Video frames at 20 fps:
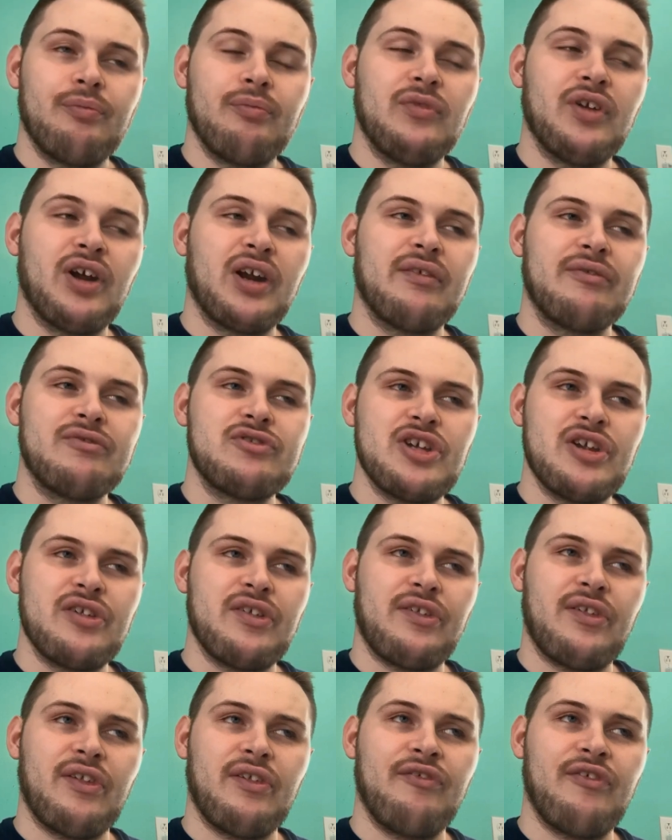None of
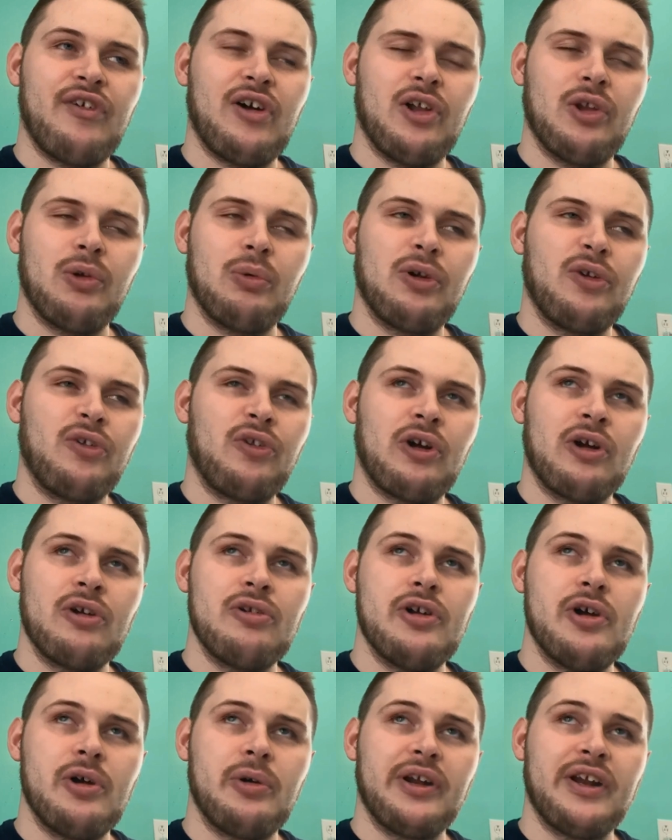Jesus' followers are
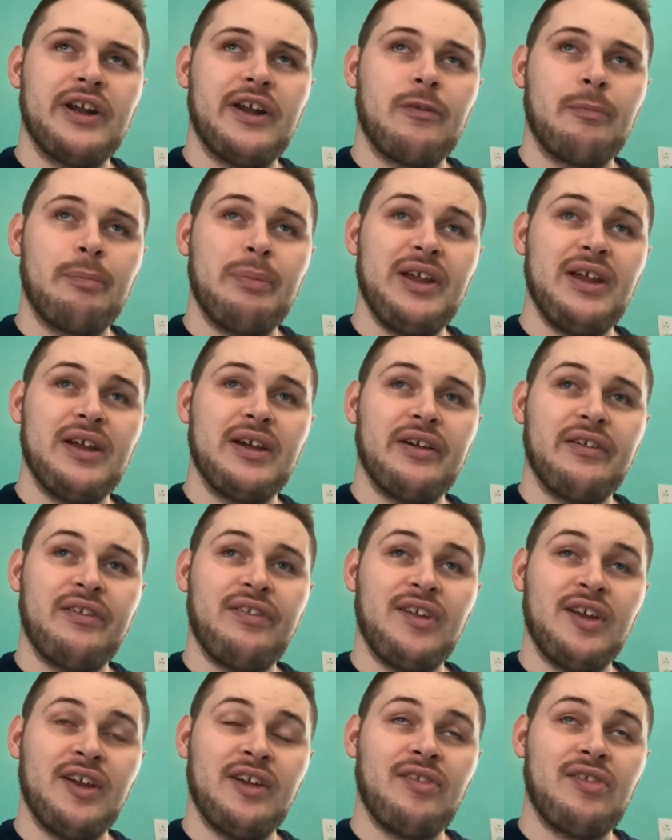noted as being
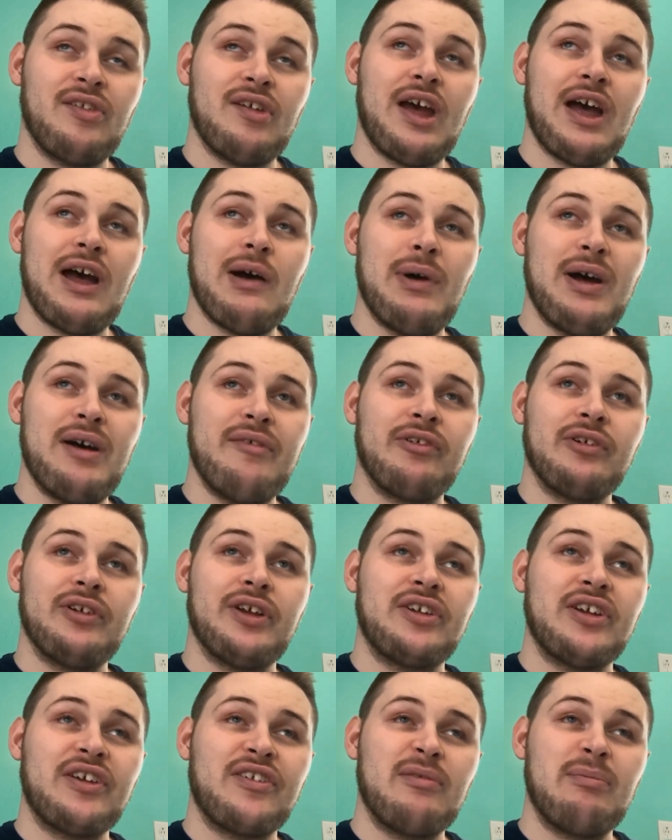Essenes. However,
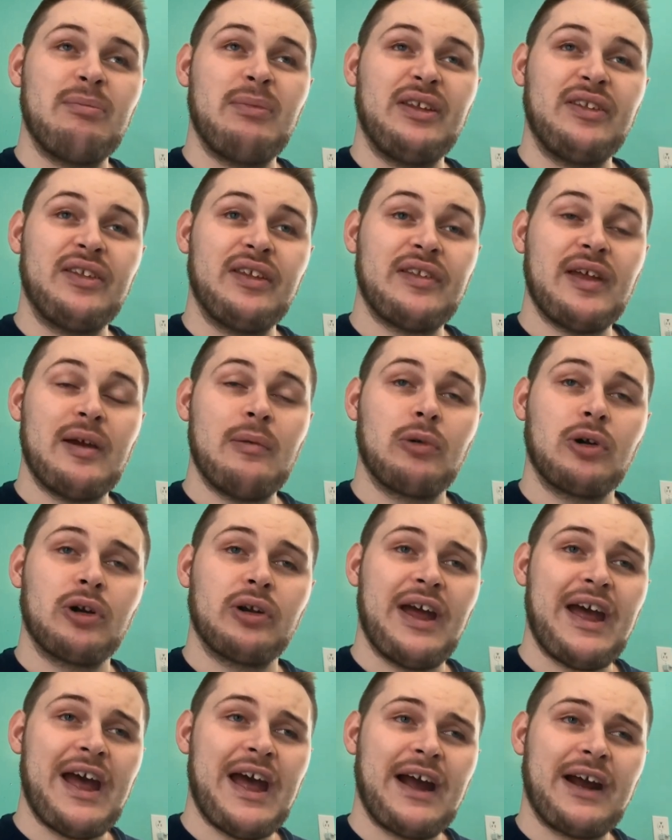that doesn't mean that they
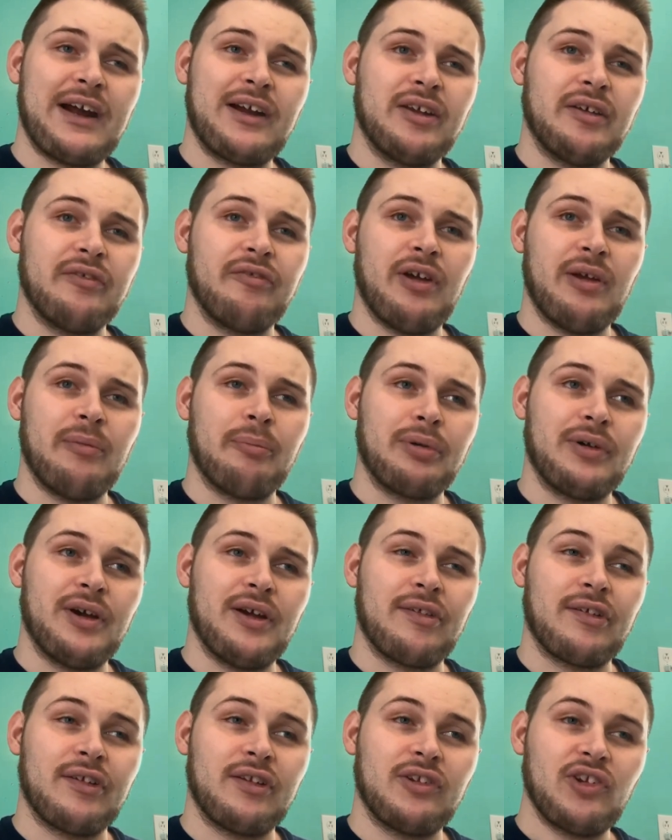weren't active and
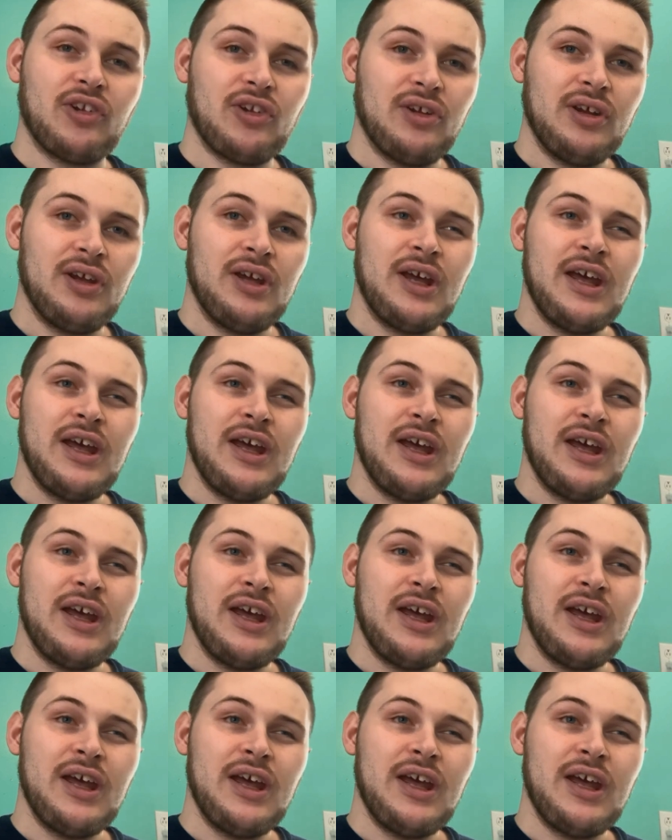present.